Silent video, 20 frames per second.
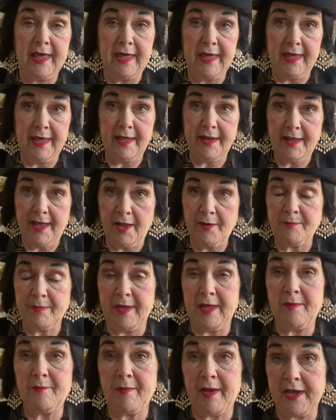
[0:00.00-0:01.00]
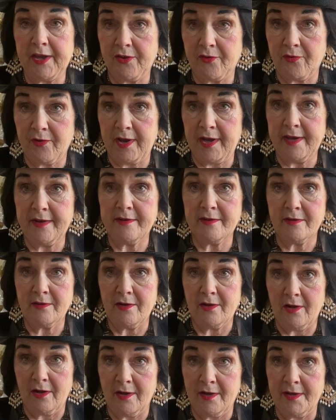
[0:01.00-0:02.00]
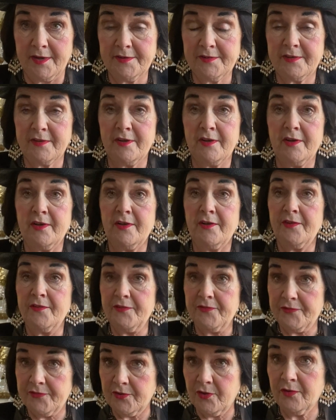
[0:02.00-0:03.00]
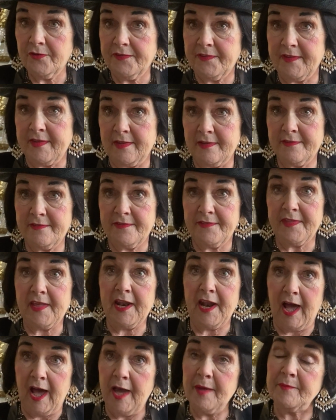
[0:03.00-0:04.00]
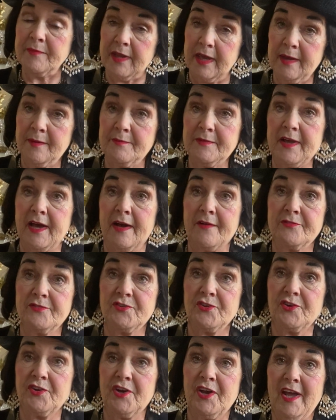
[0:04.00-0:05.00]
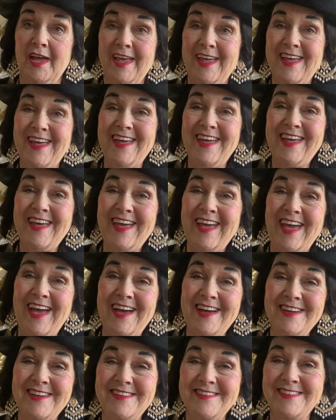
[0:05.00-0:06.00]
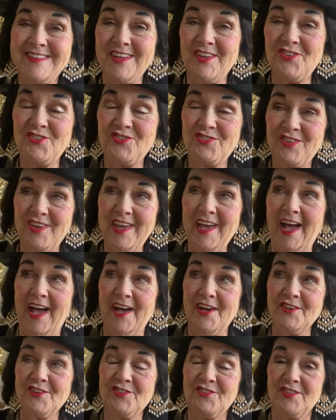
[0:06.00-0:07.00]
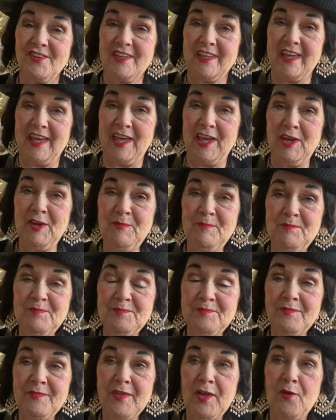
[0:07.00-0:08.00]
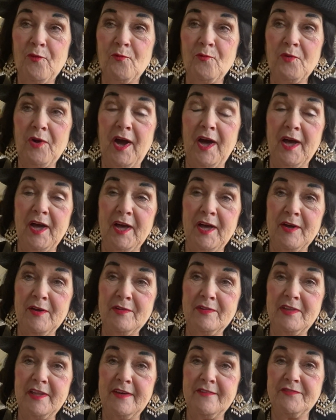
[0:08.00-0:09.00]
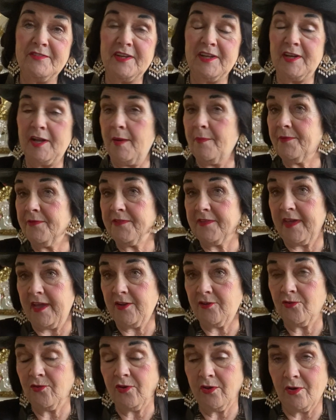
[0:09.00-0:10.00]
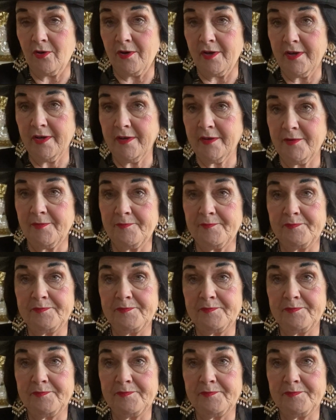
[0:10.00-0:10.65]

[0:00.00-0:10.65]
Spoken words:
it had been my great aunt Susan's that I'm named after. And she actually lived in upstate New York,